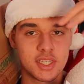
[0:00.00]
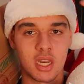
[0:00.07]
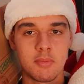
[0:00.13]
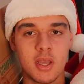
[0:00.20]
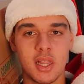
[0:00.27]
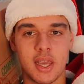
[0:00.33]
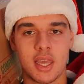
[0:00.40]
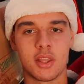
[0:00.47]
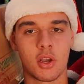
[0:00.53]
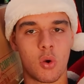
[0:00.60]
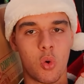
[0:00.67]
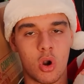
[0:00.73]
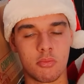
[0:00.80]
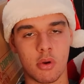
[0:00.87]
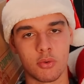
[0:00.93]
is gonna be like in the
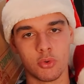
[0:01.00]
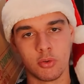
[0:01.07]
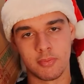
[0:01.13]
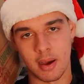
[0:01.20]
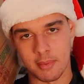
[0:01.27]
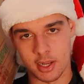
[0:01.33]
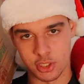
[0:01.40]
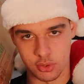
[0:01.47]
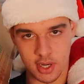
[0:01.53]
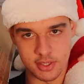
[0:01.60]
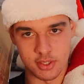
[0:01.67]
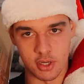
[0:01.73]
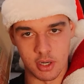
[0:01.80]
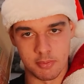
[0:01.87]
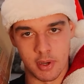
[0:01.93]
corner of my room by my
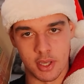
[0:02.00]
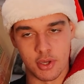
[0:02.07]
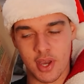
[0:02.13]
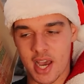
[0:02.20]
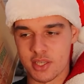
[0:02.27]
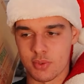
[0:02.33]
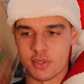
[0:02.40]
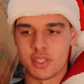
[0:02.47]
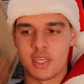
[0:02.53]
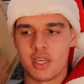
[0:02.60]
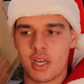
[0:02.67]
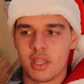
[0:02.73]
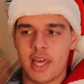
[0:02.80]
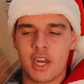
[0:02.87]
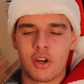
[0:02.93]
dresser, but you guys will
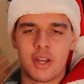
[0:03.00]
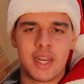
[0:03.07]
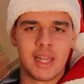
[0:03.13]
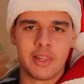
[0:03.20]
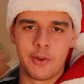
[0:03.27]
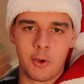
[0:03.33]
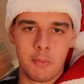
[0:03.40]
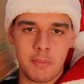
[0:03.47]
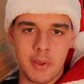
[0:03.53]
see it later in a little